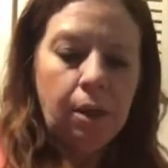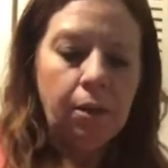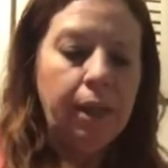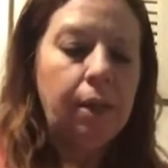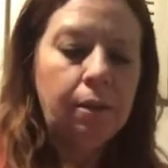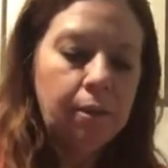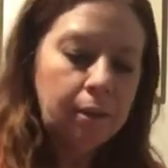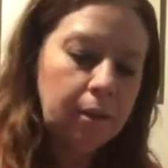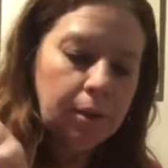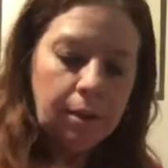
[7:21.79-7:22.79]
Okay,
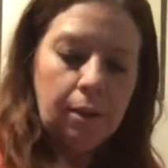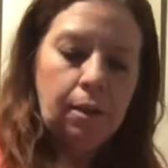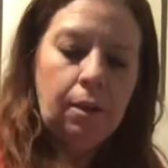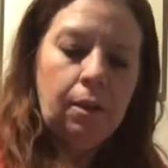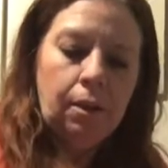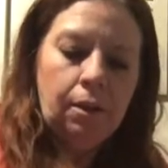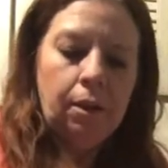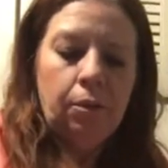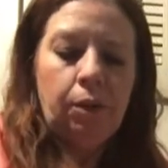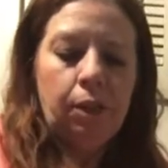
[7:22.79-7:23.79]

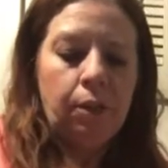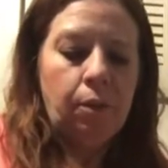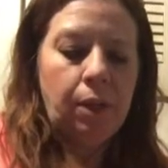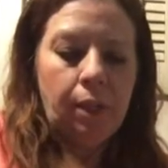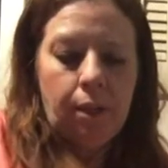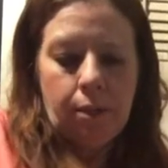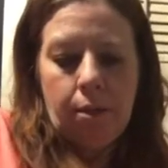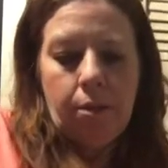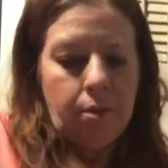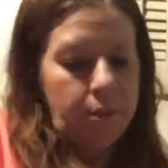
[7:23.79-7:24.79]
so we just want to get it
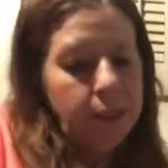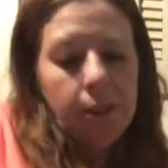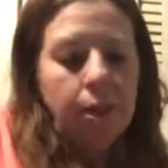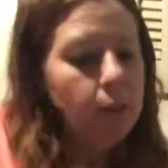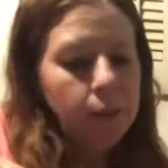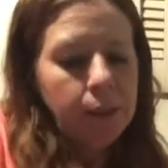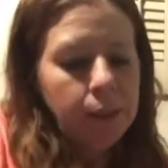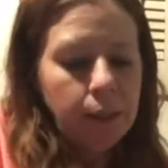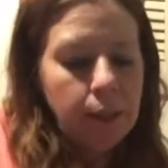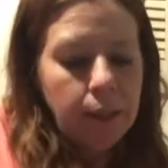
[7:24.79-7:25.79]
real
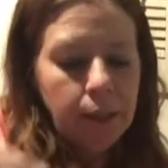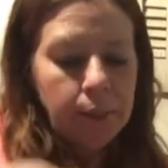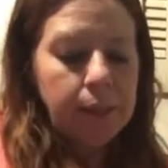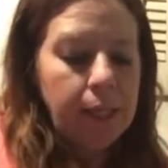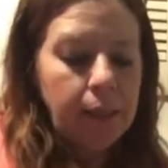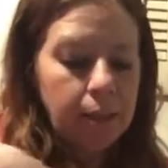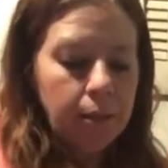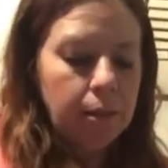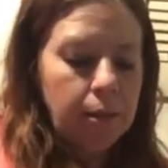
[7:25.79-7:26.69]
coated like I keep saying.